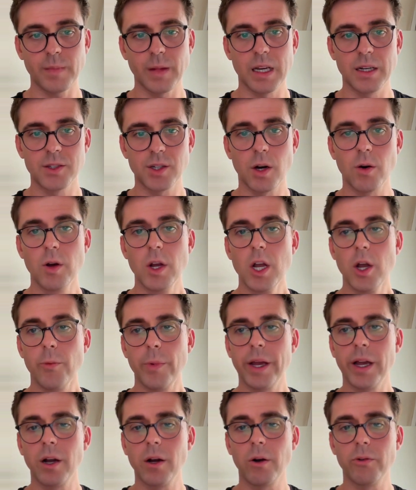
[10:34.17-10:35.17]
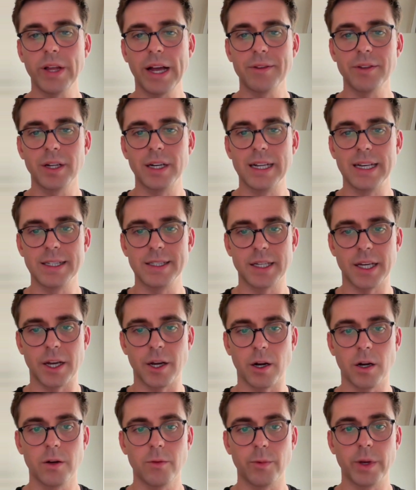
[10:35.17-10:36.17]
So we can go down the list
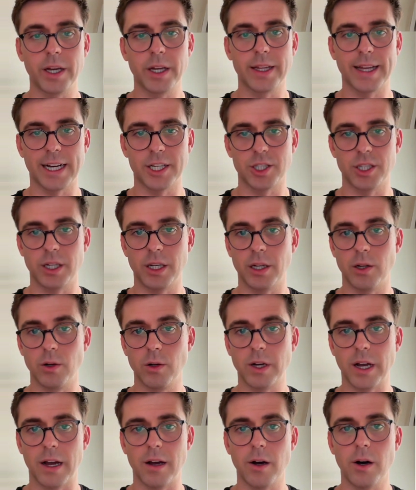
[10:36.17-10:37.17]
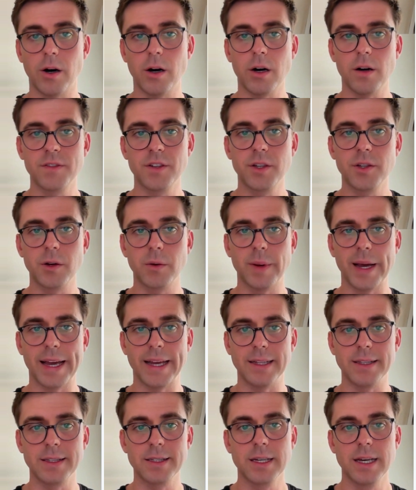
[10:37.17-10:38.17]
here. We can actually look at all of the
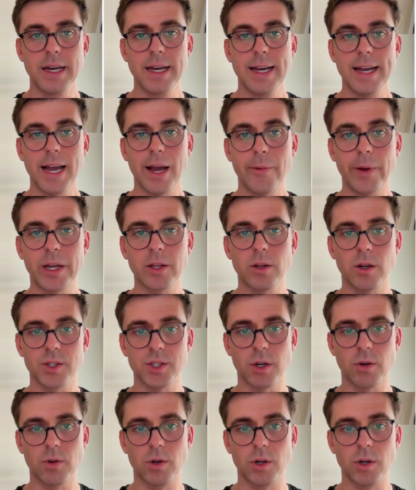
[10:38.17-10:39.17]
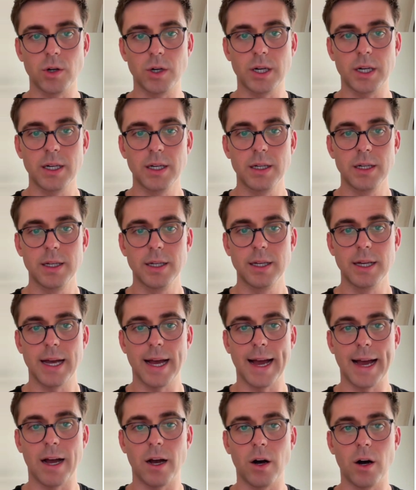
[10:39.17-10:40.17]
domains, and we can also look
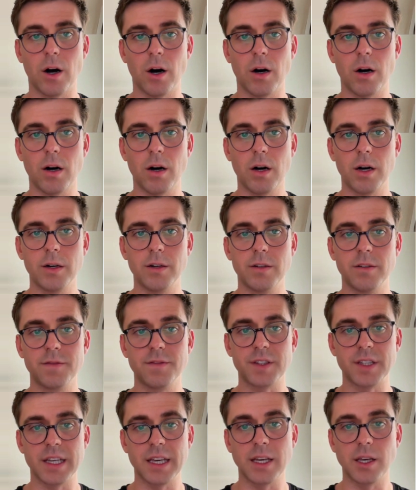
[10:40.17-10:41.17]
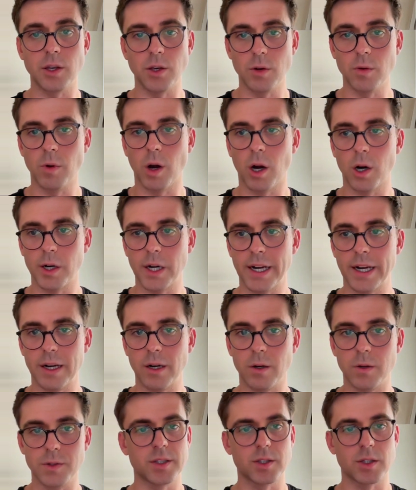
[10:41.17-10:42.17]
at all of the
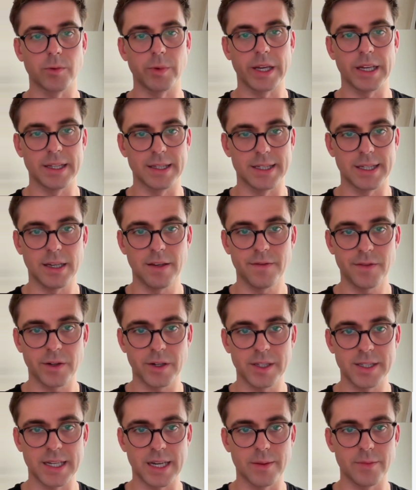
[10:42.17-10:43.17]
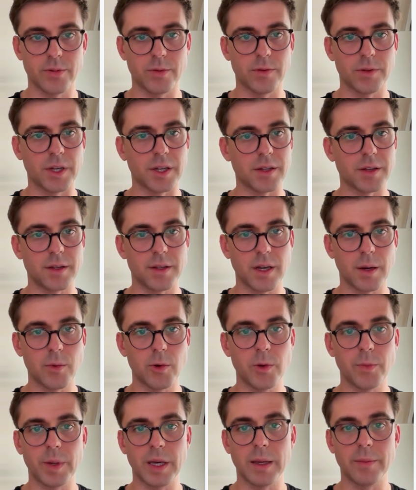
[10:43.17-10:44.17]
URLs. So we can see, for example, that
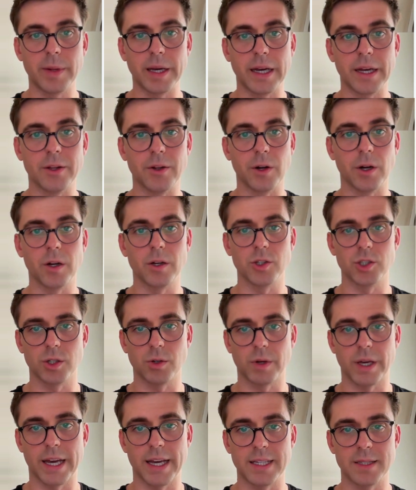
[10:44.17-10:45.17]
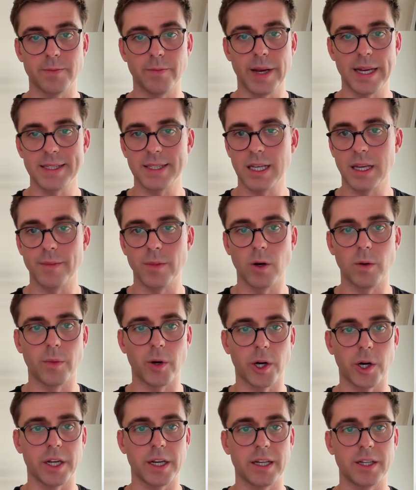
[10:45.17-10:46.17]
WP Beginner Showcase Best Email
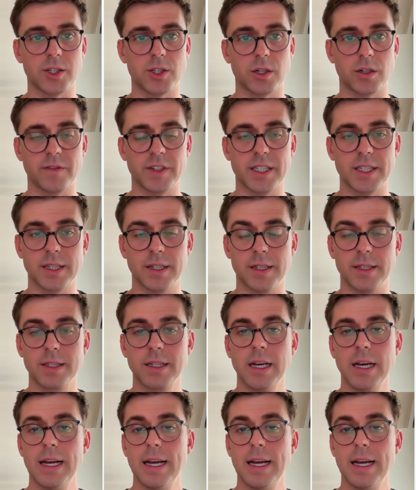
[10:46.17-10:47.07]
Marketing Services